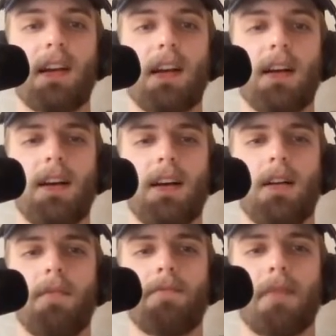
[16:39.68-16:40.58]

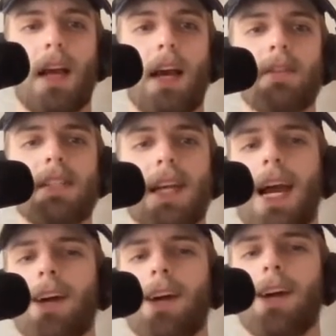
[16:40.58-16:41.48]
Um, I would say
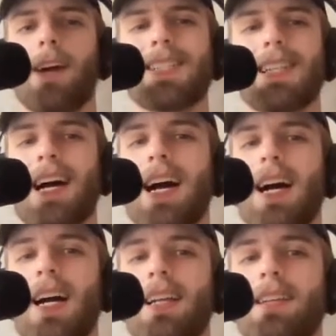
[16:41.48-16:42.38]

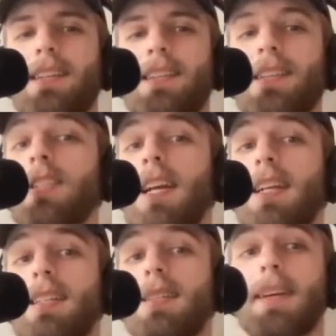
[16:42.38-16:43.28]
outside
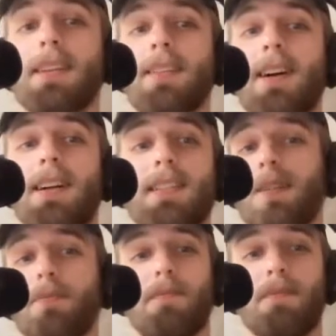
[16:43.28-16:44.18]
chance to make the
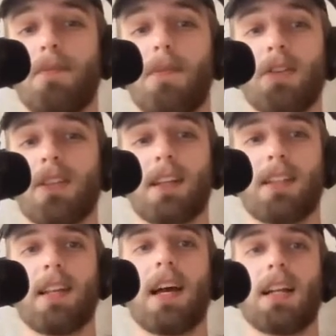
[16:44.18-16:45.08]
roster, most
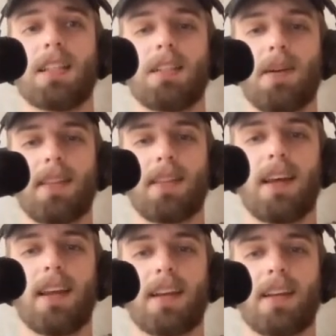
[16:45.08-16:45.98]
likely not. Super
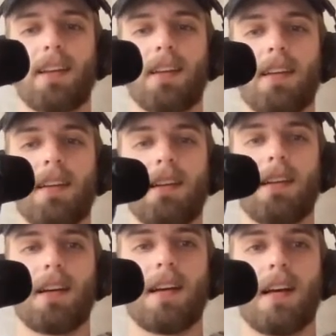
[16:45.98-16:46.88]
athletic,
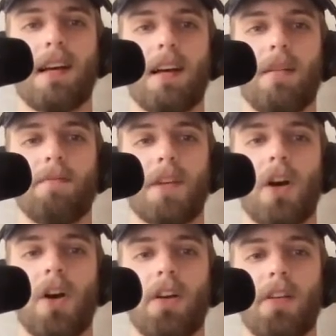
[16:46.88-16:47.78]
um,
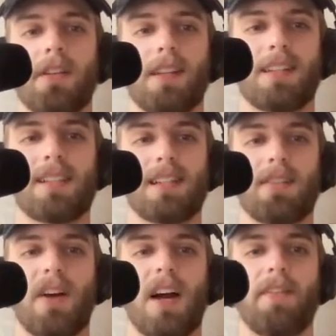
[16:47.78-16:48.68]
guards like six
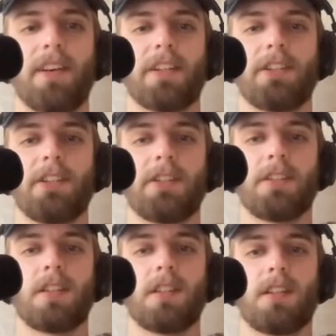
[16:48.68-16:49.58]
five ish.
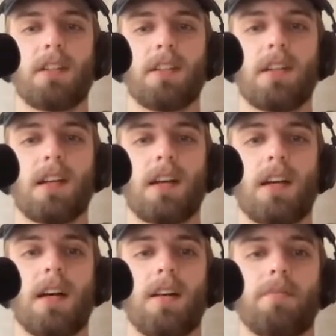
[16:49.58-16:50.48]

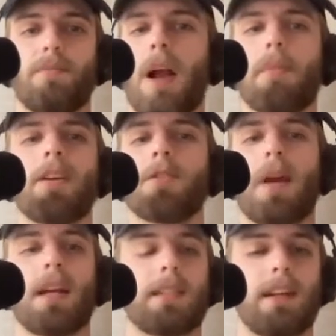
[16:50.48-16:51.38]
Um, probably goes
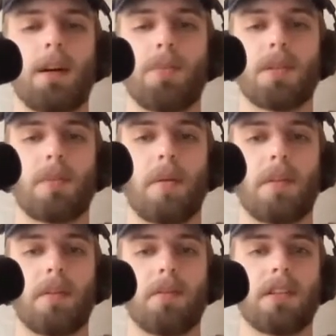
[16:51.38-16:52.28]
back to Europe is
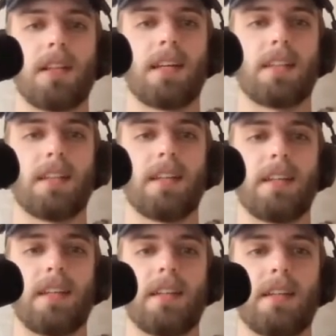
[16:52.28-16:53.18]
probably the most likely